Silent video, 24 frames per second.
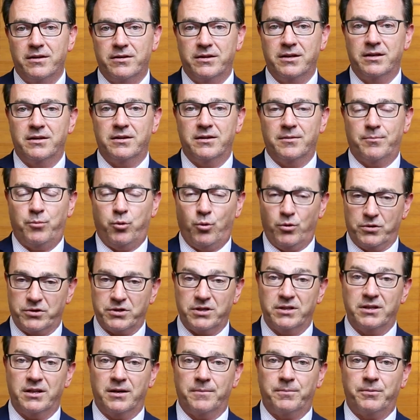the
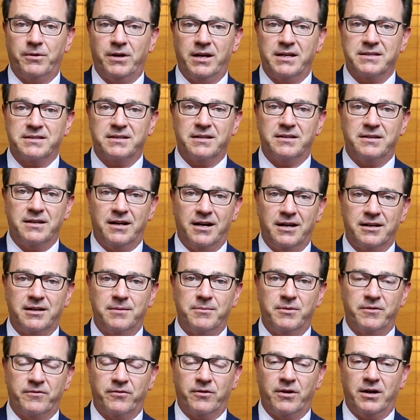portion that applies to
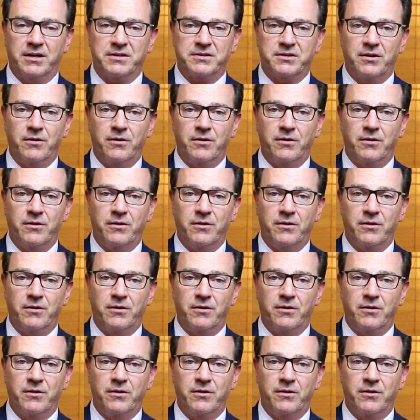document fraud.